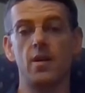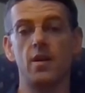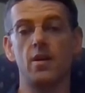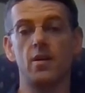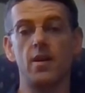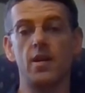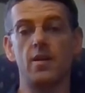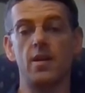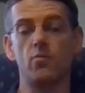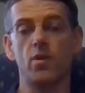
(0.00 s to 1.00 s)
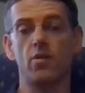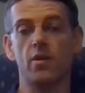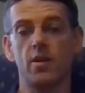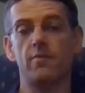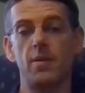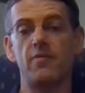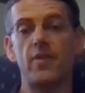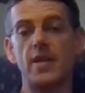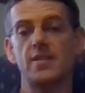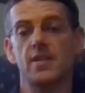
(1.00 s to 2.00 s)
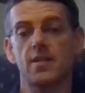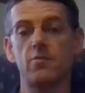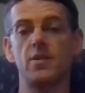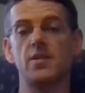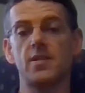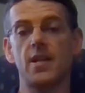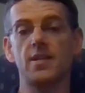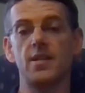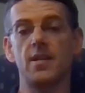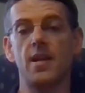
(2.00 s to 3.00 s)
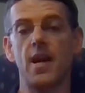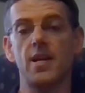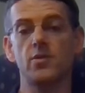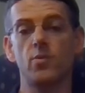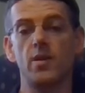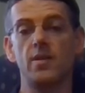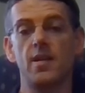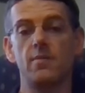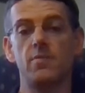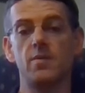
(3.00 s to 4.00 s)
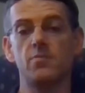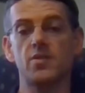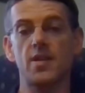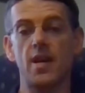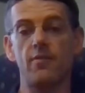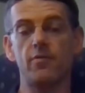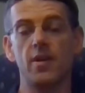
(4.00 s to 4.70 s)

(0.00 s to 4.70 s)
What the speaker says: and we are going to be phasing some of these things in as we deem them safe.